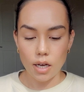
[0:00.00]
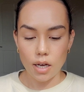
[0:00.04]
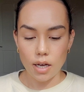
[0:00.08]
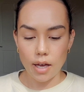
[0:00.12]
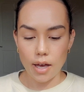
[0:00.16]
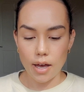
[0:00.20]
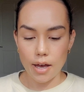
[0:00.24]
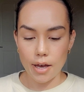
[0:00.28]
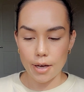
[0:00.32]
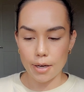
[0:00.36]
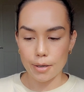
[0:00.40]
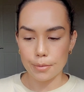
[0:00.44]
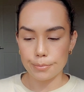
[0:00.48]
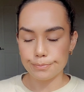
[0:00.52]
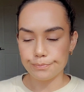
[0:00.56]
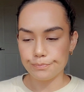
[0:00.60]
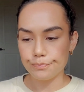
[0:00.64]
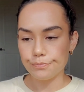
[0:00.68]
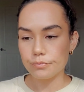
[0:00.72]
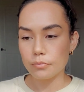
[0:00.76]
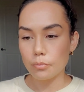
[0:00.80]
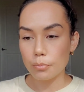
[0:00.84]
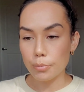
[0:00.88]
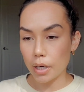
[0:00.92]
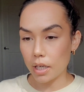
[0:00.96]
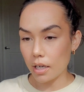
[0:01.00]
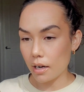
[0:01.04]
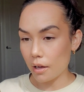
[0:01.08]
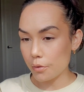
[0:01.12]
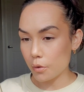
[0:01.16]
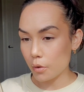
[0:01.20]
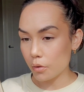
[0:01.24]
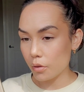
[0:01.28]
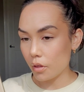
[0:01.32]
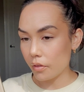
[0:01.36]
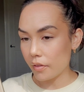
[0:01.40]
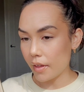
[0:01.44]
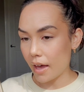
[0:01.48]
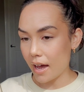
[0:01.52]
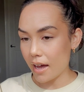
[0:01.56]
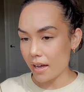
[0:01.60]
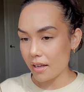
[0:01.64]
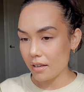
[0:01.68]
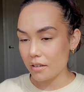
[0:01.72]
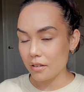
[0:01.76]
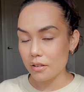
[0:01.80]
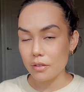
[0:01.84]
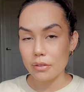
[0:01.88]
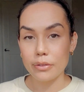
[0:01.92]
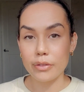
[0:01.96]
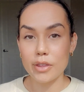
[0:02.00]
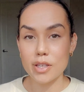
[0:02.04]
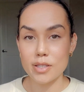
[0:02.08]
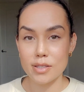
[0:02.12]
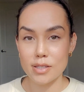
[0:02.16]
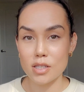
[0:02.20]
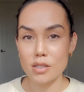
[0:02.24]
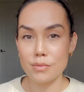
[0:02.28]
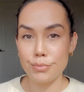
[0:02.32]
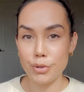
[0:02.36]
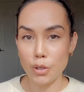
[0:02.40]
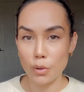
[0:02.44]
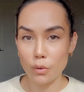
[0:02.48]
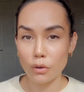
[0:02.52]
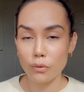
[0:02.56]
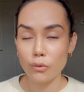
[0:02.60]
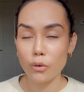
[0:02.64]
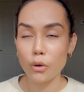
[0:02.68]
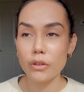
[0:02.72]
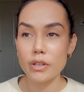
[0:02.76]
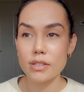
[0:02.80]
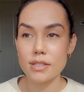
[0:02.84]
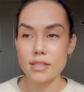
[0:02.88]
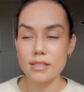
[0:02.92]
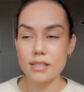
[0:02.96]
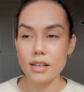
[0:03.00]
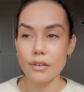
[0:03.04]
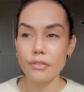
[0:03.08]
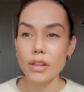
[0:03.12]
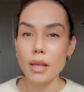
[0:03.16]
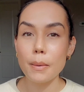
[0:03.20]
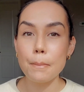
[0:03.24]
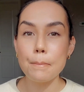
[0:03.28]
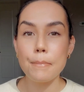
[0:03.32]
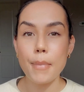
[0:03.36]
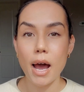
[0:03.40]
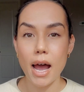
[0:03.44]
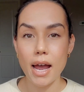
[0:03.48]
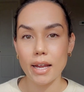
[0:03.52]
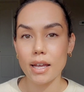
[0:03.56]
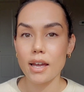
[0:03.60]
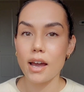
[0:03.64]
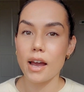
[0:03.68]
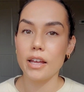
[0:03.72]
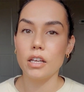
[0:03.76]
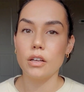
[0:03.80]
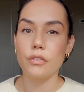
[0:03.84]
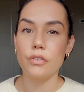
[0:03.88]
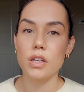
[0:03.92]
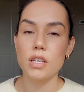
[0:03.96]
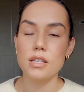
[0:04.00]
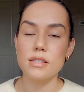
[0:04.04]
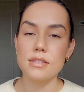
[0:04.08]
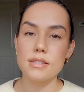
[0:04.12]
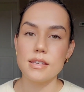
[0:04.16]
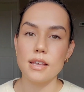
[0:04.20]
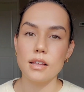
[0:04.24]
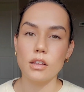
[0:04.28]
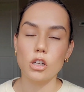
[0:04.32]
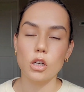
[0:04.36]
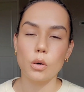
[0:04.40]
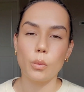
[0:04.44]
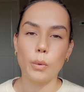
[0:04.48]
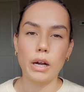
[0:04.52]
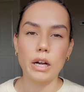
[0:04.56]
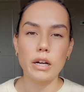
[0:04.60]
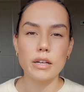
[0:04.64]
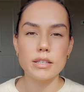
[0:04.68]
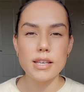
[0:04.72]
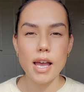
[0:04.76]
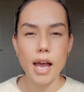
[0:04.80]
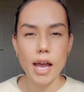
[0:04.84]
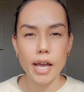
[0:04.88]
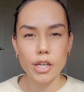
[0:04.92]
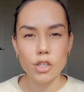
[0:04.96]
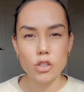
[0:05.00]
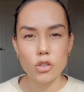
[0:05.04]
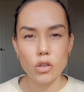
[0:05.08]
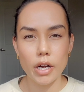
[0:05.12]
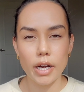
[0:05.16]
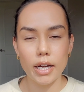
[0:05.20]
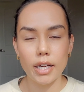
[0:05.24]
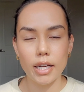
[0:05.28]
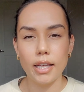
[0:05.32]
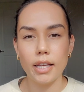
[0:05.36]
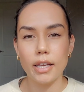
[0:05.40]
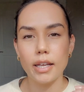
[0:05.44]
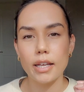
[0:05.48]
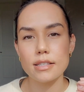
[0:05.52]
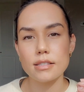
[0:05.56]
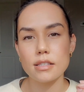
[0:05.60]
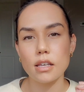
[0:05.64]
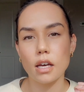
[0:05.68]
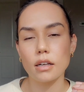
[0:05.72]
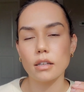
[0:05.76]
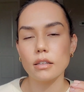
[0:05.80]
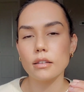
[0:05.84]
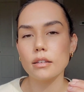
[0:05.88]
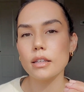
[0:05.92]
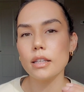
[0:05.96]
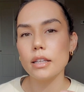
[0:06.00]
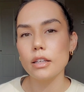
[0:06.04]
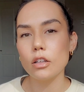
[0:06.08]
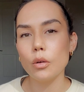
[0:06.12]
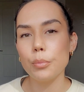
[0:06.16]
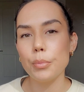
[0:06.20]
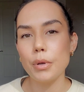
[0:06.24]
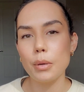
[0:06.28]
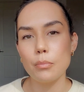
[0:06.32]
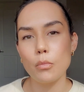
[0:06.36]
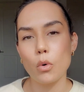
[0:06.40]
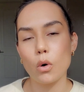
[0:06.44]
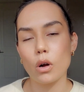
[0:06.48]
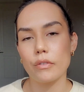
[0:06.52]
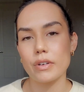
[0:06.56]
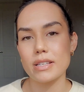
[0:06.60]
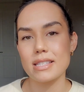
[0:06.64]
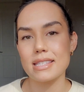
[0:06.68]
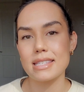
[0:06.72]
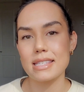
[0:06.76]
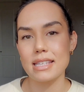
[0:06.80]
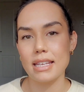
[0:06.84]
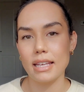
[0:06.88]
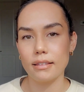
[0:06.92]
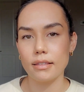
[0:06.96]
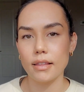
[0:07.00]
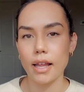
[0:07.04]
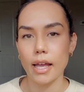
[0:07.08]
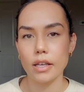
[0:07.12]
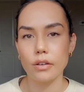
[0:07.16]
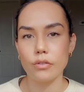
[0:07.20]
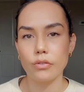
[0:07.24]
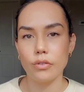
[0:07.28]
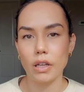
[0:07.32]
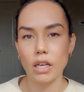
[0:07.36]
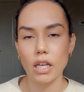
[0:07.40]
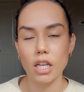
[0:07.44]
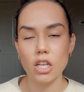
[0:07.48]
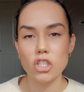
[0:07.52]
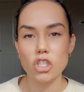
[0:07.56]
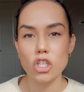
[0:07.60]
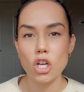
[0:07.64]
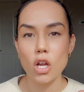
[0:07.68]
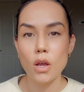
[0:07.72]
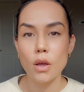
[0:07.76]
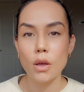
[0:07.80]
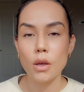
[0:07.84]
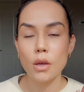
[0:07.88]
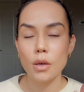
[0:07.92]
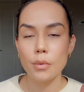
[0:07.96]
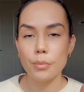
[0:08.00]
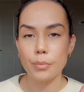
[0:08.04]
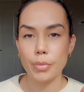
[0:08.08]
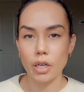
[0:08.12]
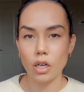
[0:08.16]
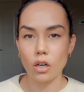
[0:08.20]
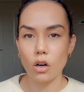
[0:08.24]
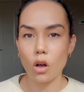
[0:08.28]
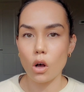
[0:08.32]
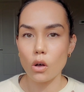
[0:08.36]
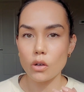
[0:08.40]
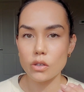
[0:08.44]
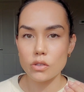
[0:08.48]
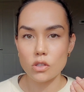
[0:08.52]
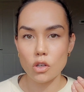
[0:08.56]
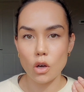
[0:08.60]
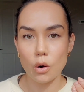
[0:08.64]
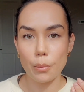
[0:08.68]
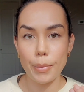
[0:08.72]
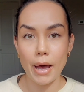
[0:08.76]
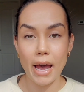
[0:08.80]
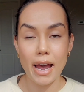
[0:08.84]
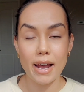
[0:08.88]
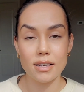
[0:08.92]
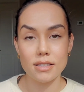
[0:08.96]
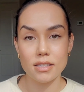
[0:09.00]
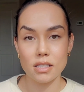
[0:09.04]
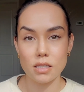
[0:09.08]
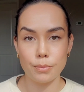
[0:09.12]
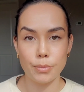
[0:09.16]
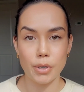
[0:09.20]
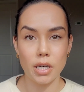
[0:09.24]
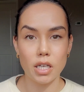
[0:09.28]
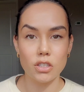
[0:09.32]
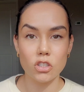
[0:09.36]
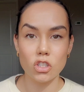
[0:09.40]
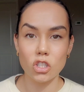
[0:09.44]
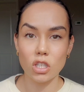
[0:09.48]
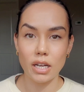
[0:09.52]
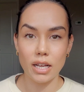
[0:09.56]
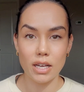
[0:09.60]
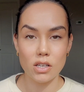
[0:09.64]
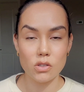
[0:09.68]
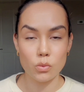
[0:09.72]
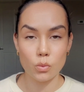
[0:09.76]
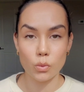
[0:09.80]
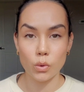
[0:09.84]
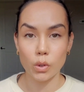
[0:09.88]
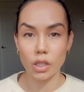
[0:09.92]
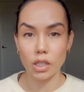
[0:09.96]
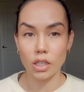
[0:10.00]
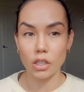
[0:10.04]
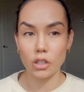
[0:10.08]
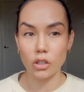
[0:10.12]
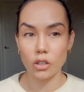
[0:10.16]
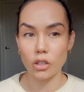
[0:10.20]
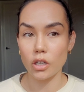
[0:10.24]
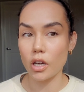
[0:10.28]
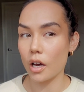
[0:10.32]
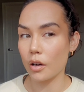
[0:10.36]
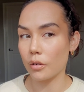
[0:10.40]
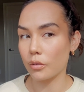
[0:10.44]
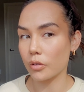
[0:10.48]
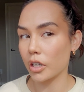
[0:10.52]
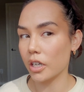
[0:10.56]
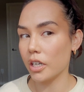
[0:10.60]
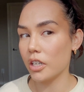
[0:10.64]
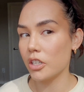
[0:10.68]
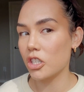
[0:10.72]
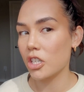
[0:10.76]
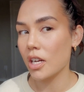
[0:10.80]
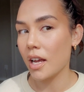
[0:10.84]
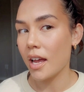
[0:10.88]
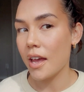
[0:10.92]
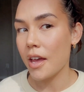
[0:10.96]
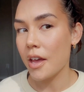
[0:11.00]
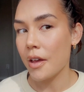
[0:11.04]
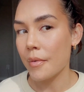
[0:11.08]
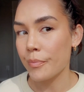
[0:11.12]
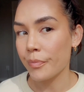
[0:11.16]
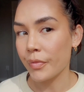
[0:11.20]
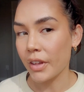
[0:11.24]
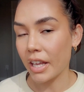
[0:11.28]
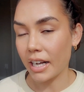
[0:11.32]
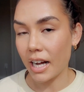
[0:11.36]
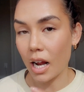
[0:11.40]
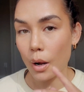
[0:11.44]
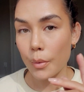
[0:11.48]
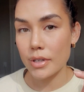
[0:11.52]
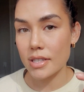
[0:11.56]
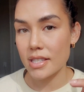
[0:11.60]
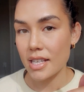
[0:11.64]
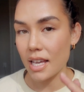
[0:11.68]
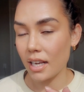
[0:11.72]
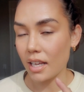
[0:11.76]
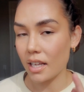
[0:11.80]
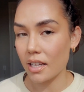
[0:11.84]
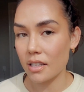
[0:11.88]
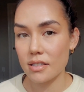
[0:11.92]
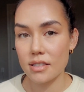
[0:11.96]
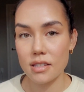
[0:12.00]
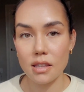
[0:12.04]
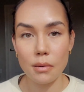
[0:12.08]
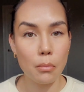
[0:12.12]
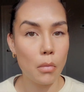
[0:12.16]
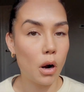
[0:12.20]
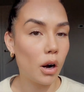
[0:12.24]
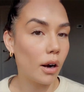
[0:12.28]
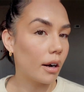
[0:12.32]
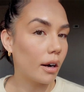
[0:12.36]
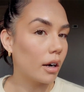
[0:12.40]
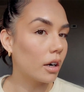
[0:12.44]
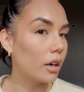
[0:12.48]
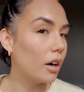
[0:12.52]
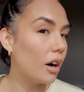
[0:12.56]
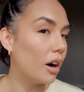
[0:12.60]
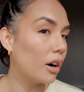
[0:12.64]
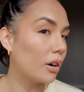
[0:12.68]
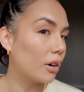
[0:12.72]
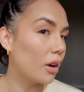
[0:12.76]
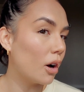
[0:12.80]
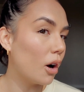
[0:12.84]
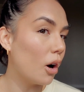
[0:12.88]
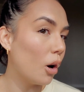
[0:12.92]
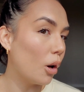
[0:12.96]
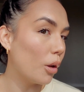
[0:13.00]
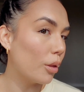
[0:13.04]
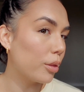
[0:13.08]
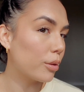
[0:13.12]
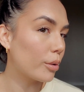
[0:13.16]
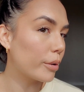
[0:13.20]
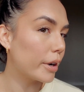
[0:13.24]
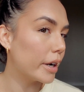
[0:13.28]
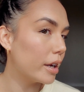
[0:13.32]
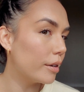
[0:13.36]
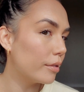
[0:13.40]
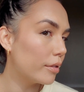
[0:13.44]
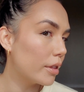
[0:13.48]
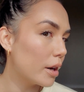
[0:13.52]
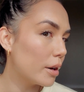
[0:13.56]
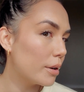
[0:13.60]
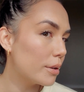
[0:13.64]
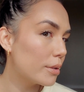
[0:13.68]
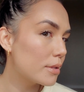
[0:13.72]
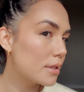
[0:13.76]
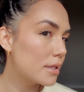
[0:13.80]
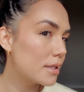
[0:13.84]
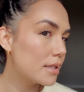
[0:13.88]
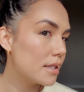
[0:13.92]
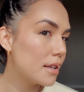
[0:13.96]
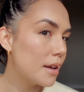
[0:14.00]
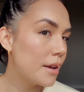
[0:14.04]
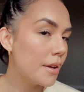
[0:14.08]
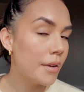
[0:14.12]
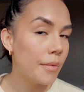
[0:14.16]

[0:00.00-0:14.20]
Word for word: Um, but other than that, this is beautiful. This is definitely my kind of concealer where it's hydrating. It's got a little bit more of a skin-like finish, but it also packs a punch and has really good coverage. And I would say it hits the mark on all three of those.